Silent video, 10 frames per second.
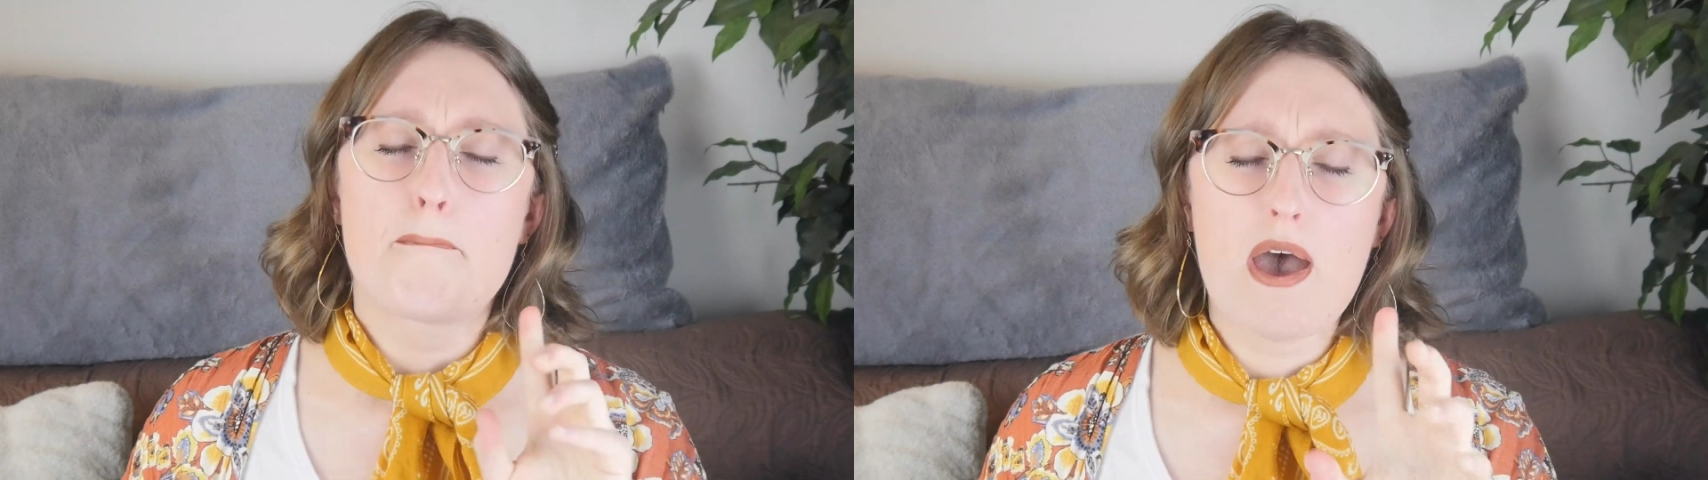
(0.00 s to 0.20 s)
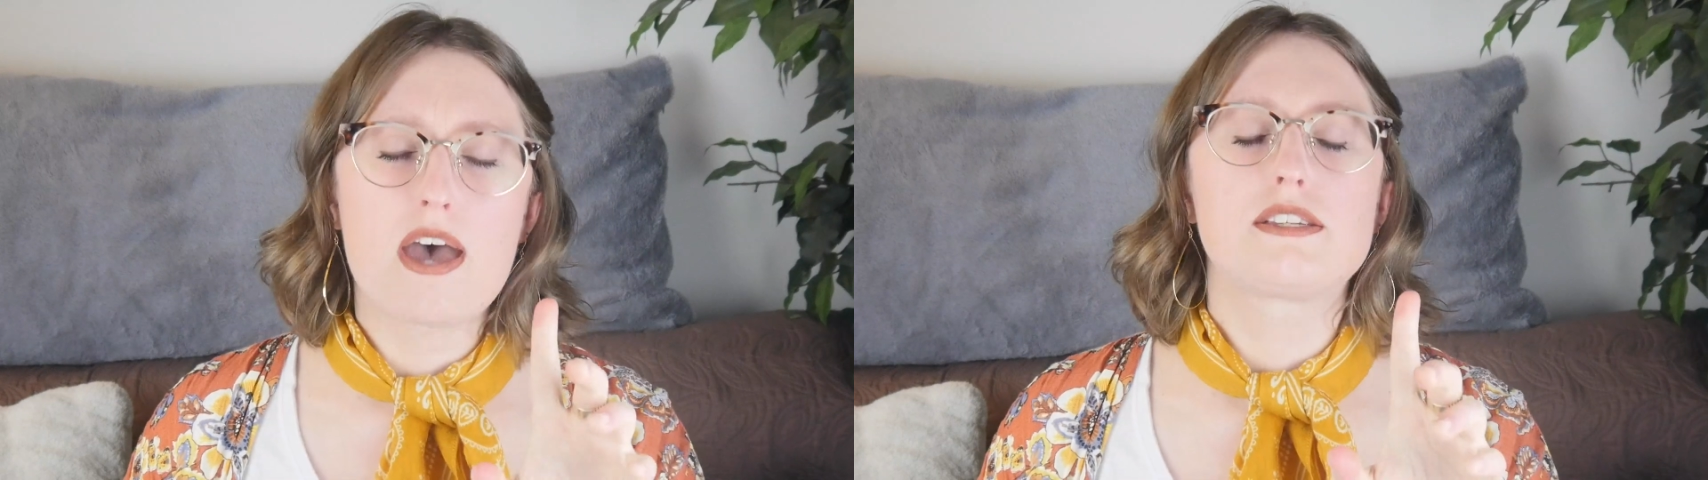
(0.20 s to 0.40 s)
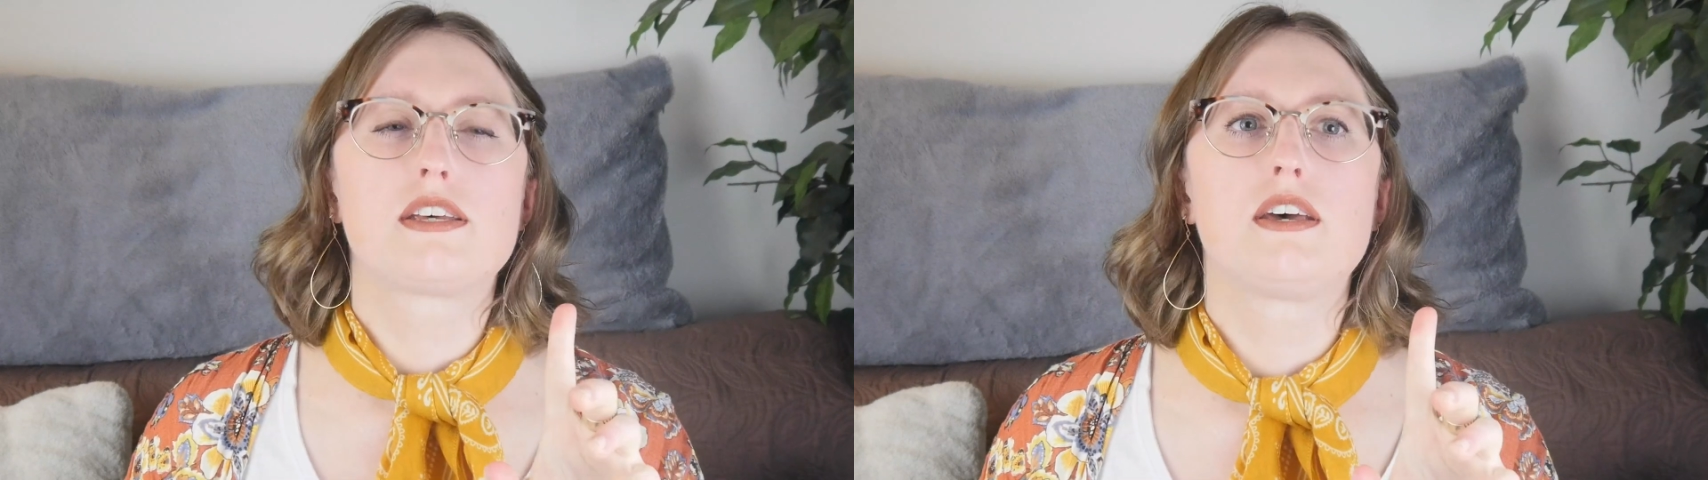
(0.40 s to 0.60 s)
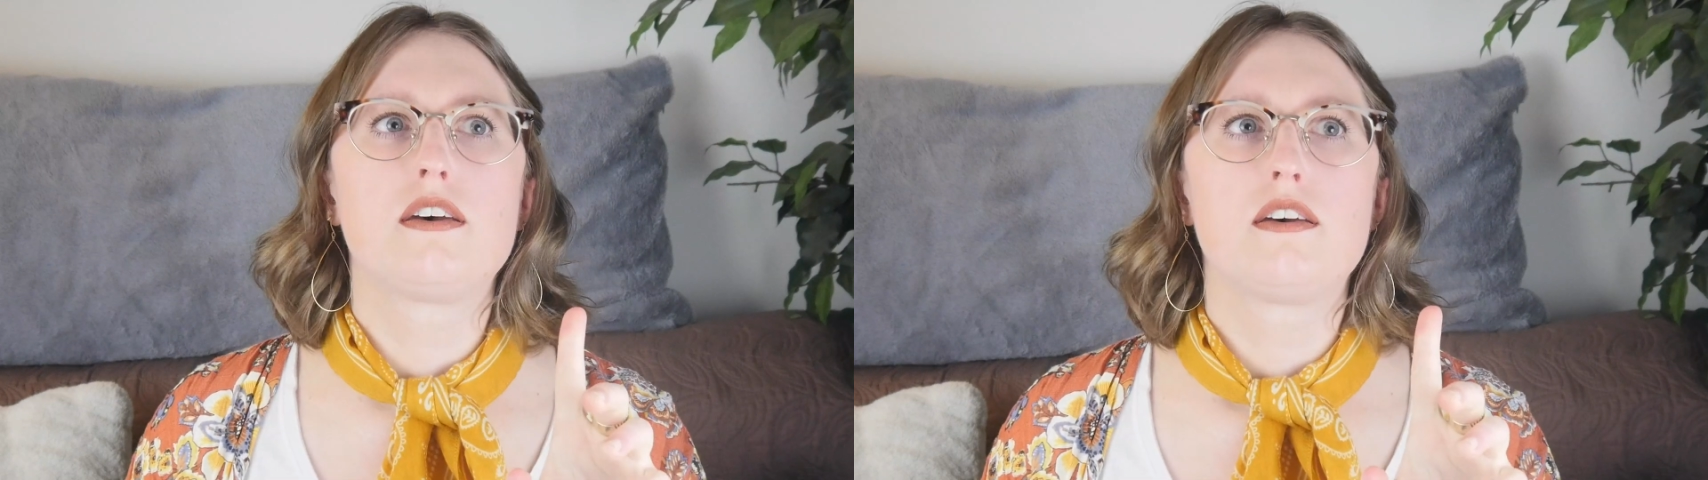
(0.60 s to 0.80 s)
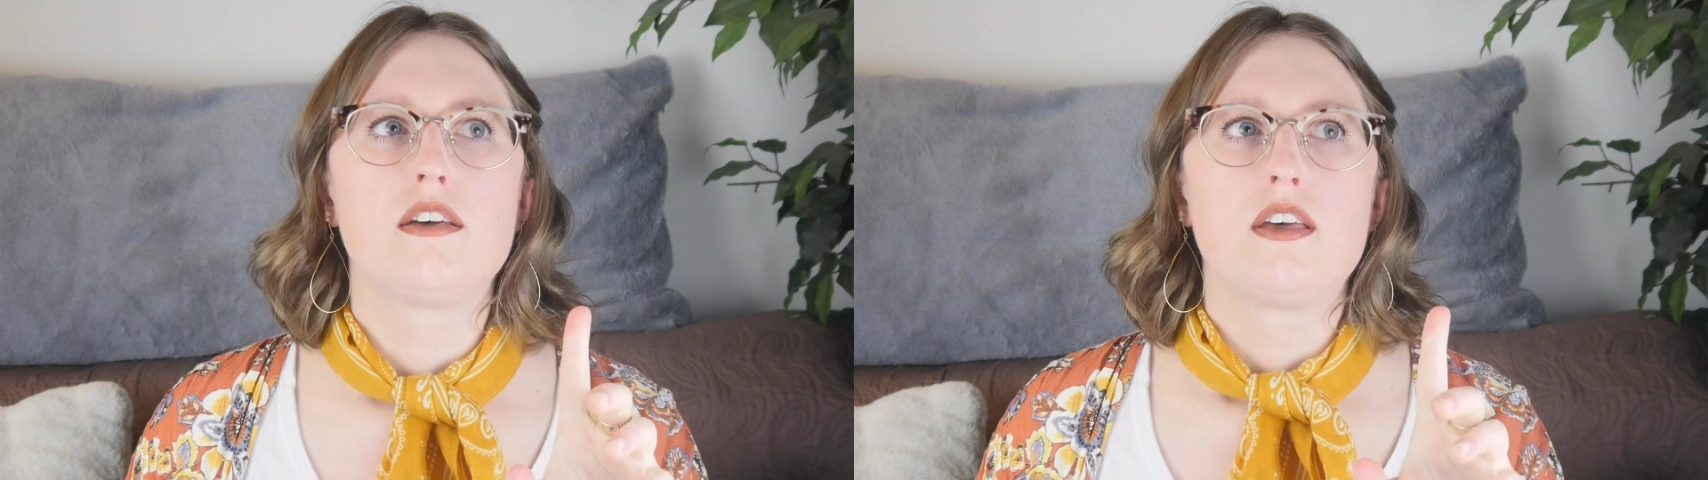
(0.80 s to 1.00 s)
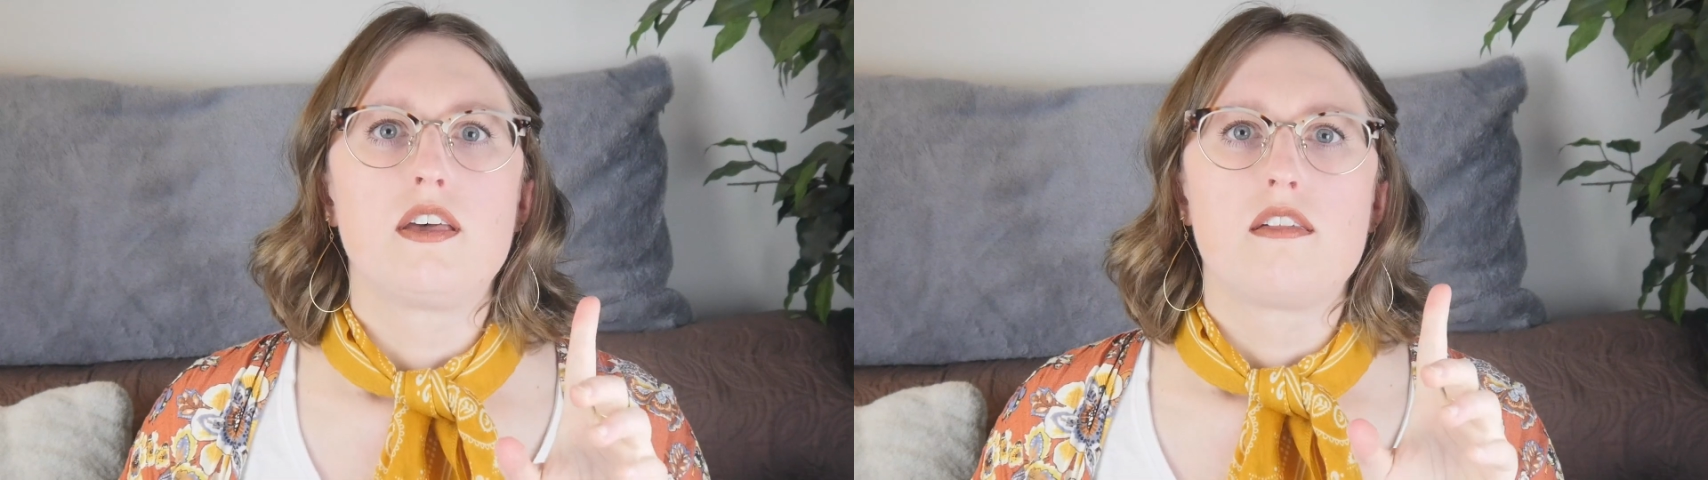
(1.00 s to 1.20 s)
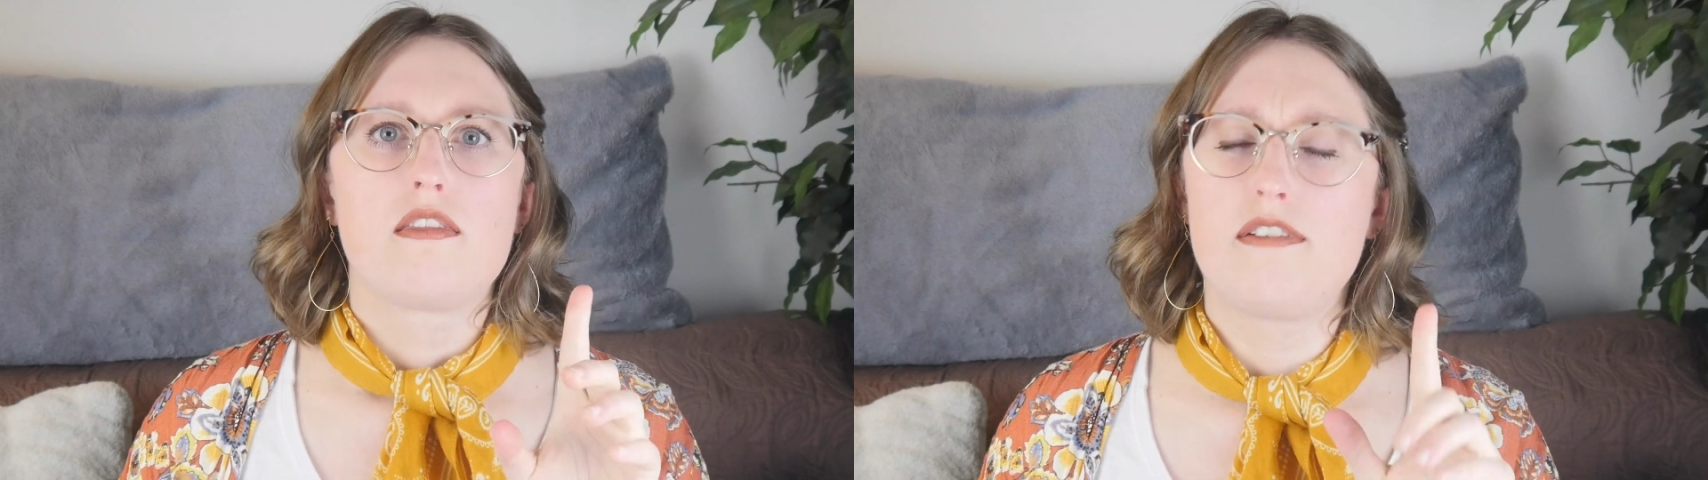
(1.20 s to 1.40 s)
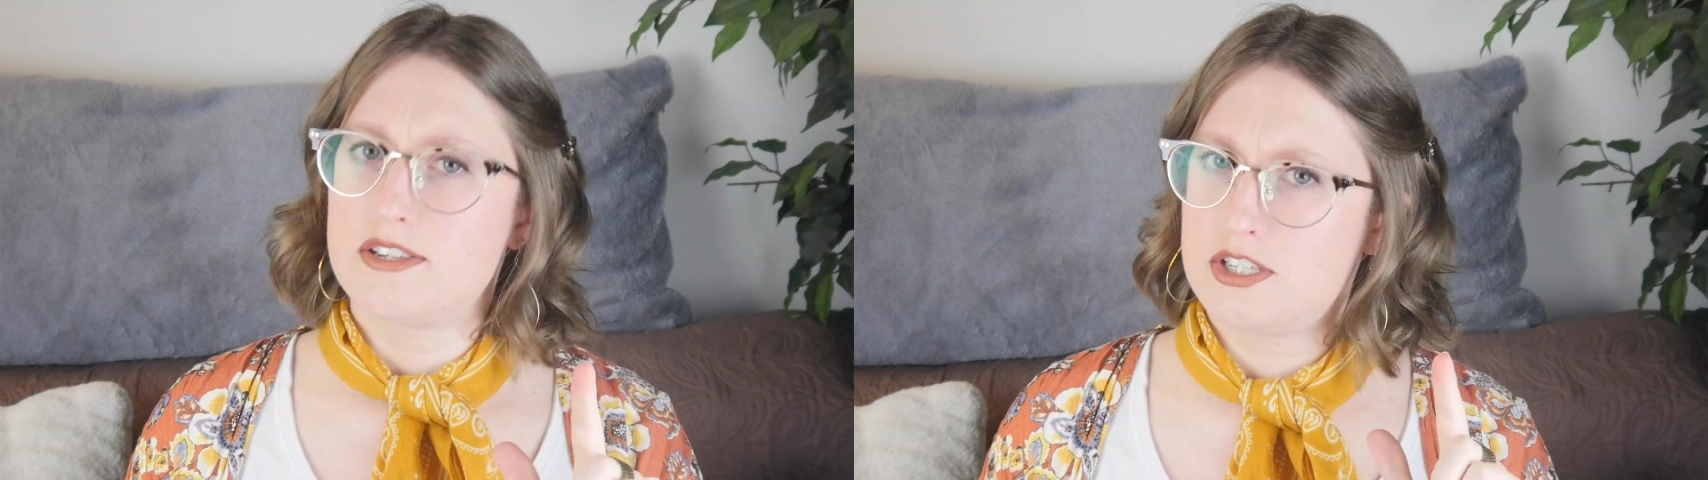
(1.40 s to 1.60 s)
But
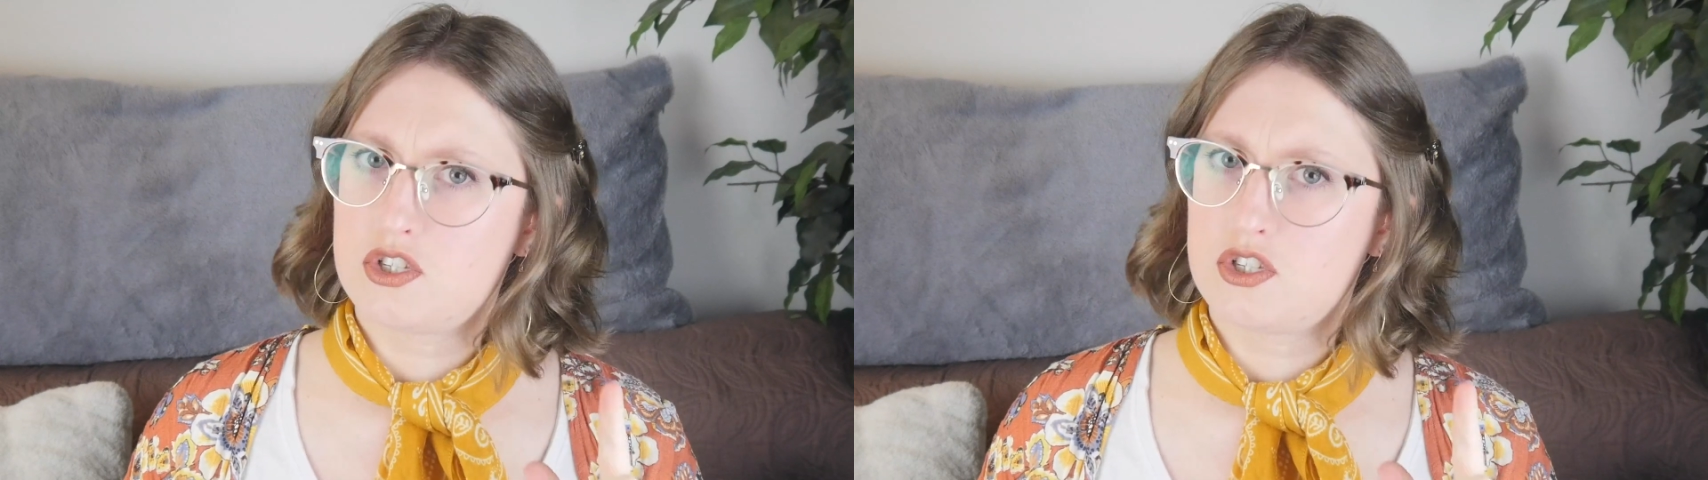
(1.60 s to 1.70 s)
this